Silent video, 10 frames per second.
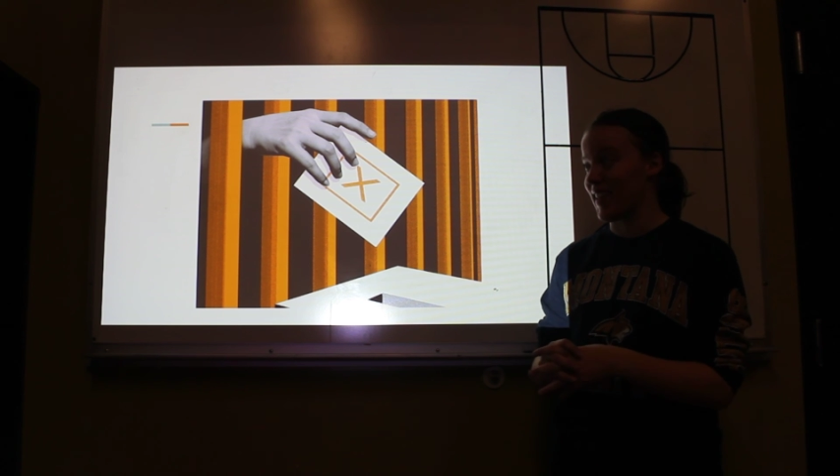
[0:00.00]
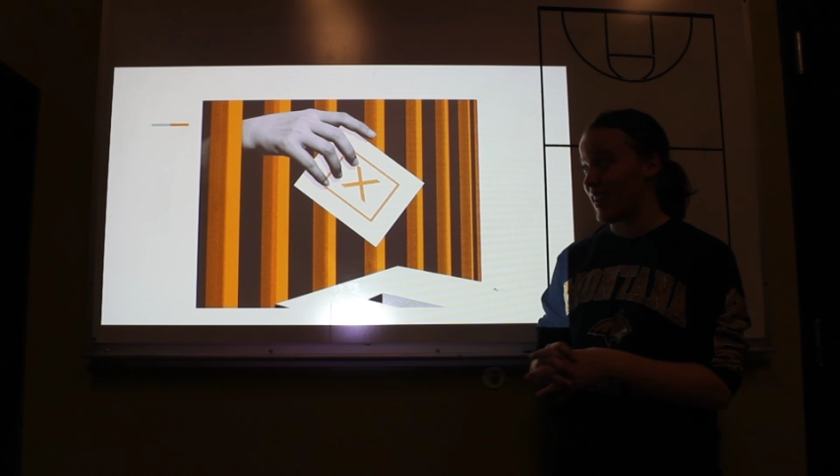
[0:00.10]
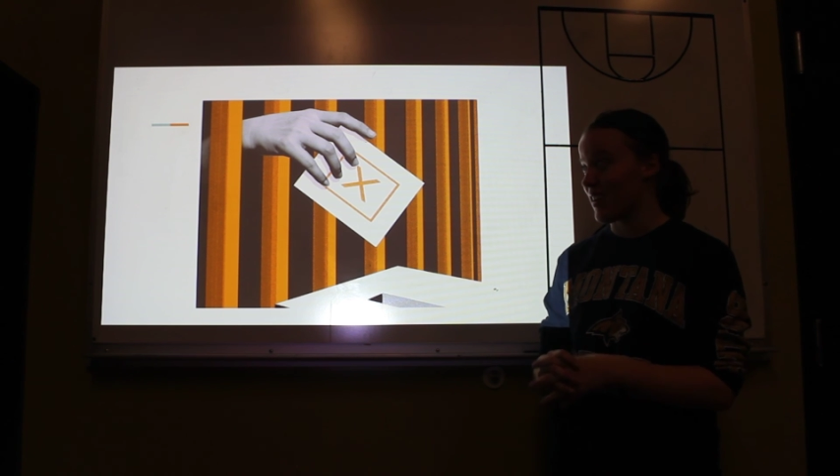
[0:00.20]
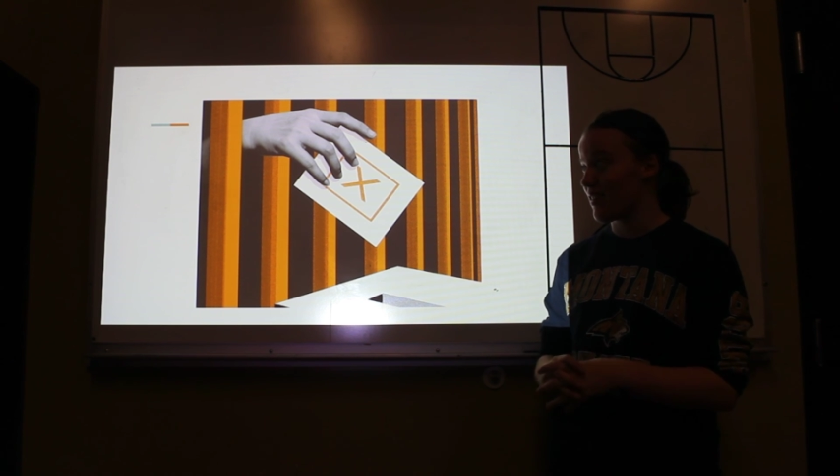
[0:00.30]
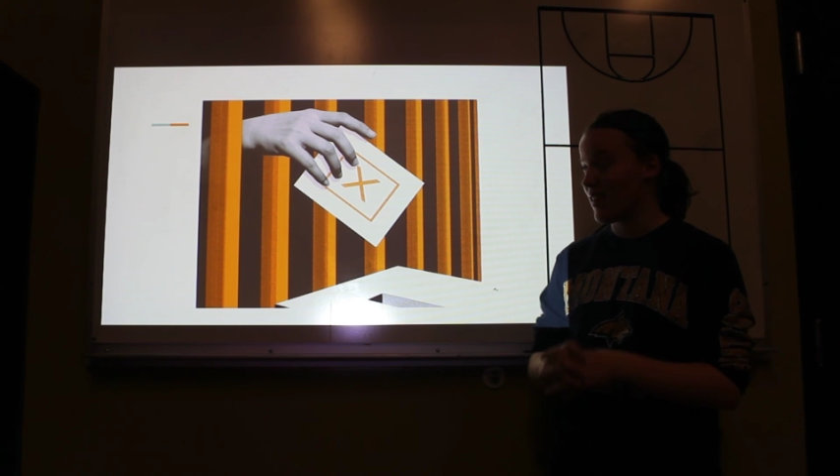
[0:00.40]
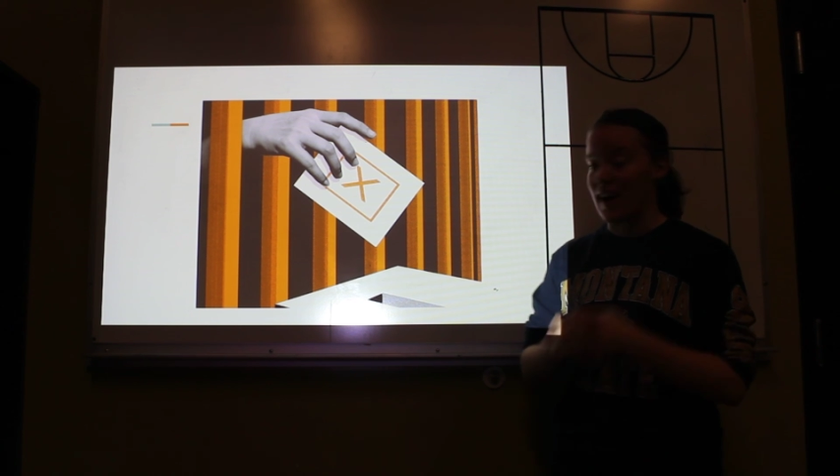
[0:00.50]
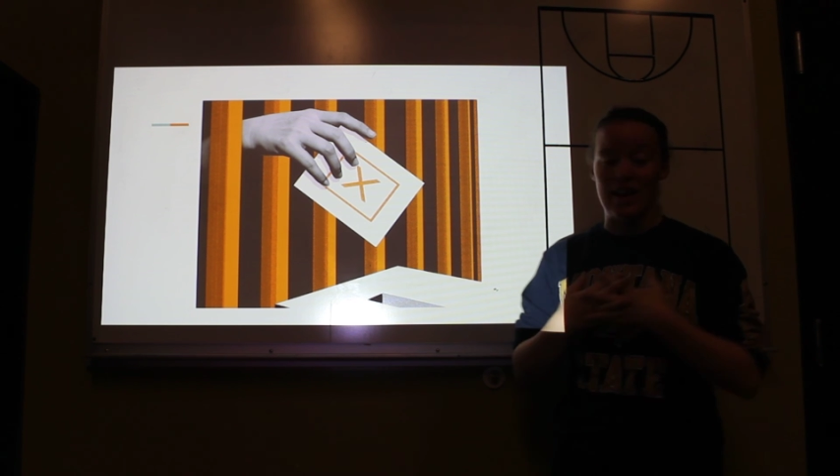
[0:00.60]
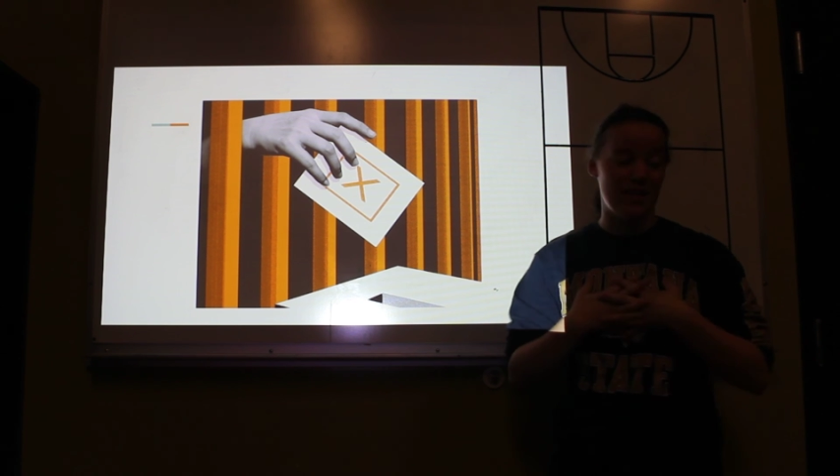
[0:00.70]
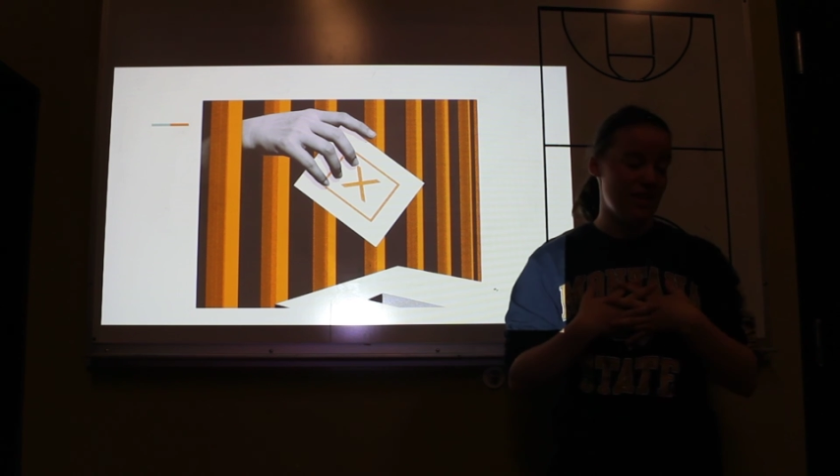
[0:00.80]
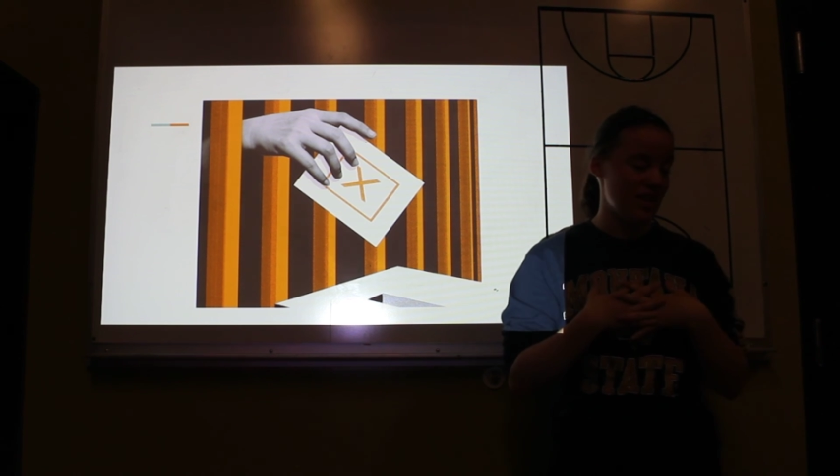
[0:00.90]
thing,
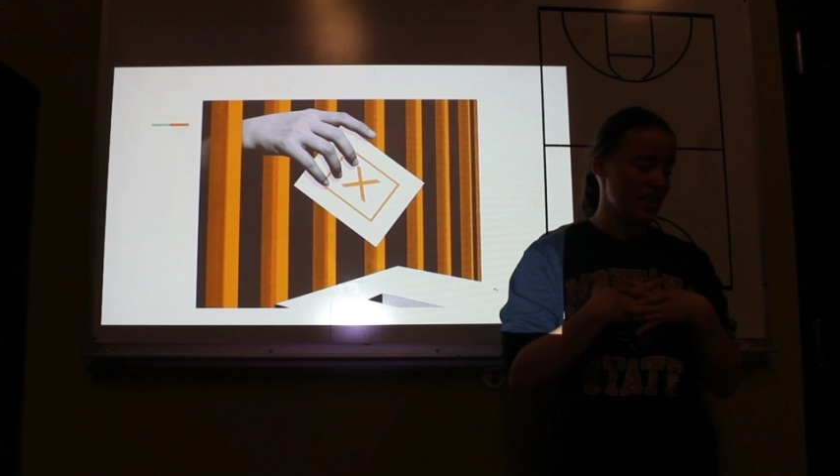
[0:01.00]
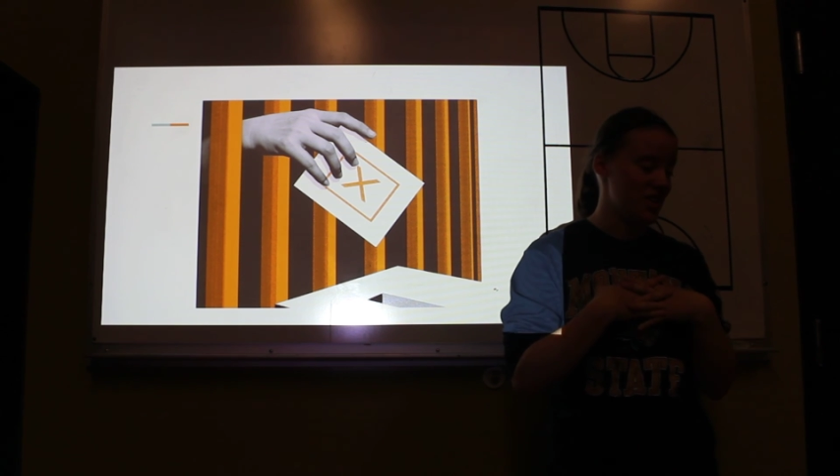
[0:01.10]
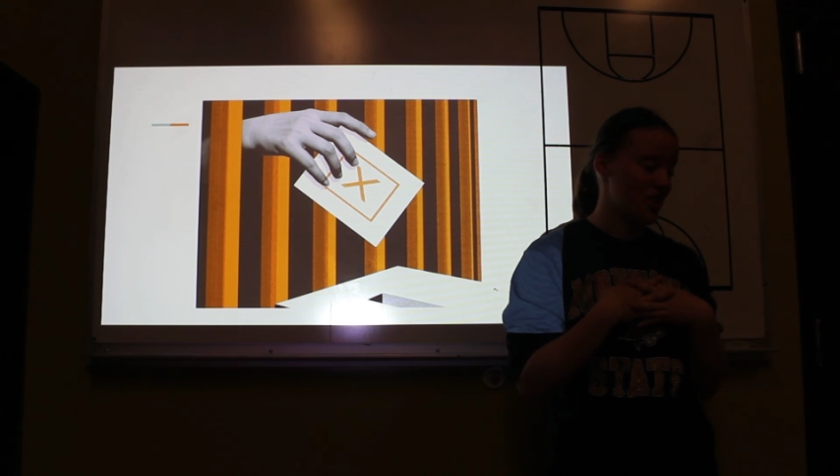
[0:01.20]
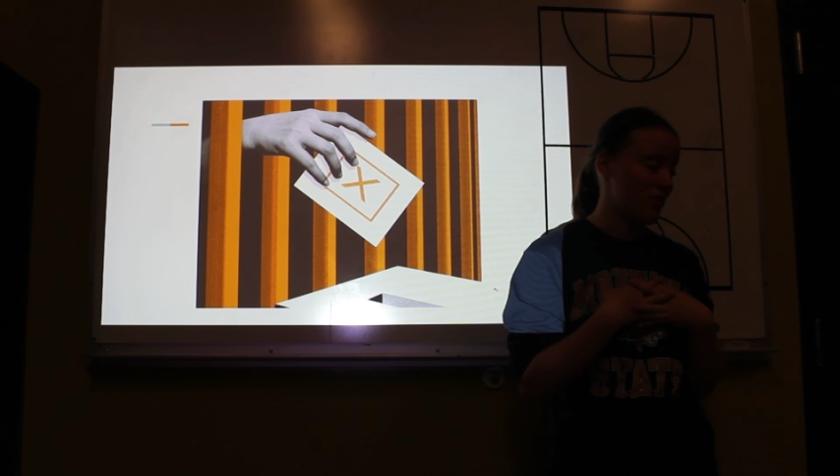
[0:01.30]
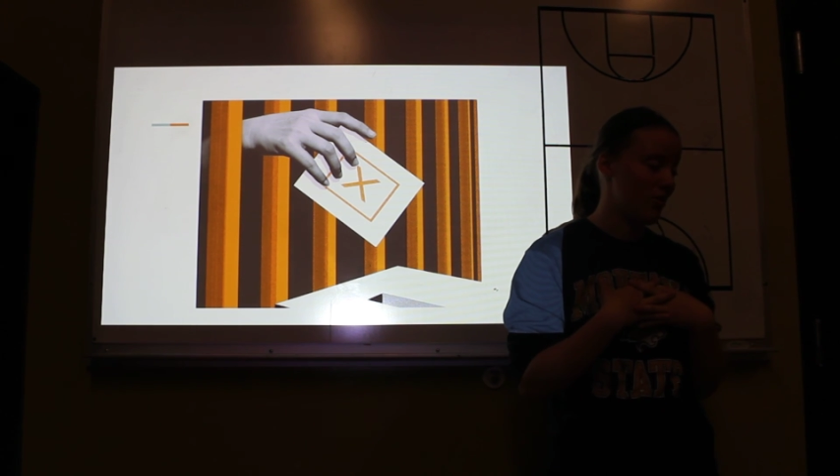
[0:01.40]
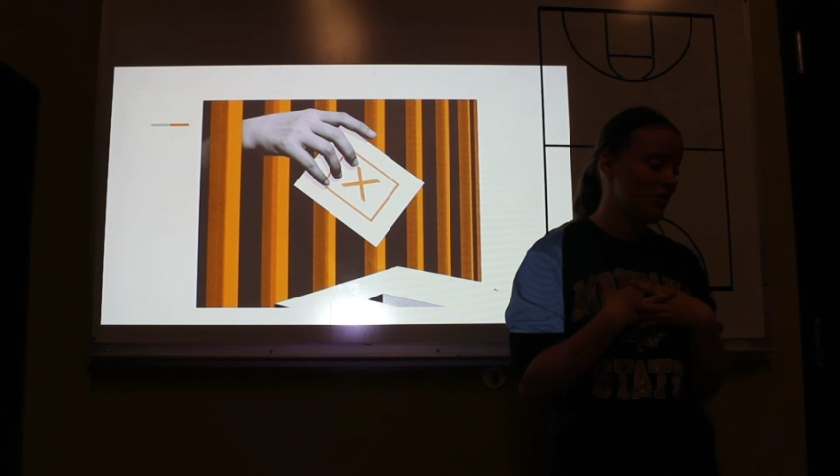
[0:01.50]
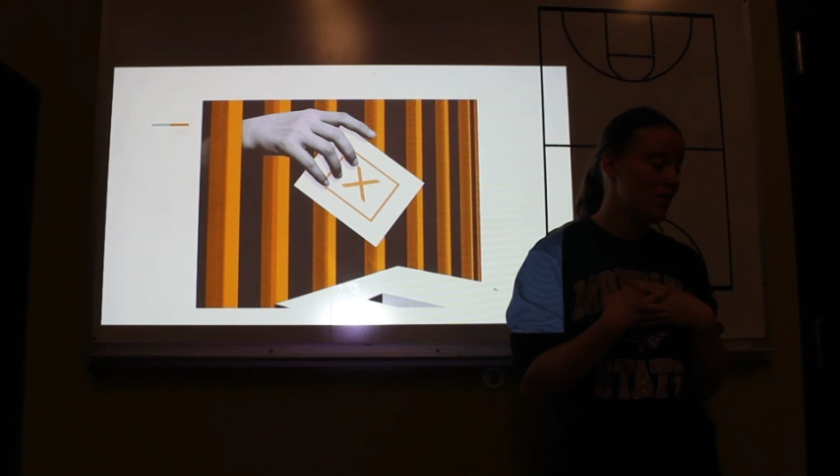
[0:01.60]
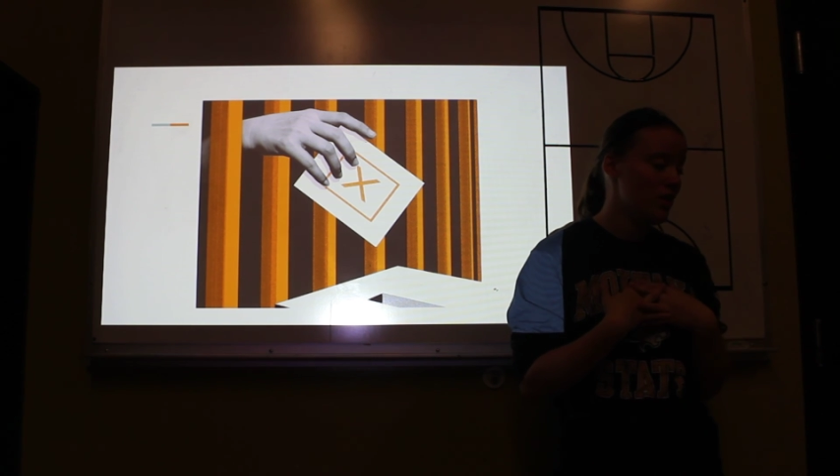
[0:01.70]
I think, in general,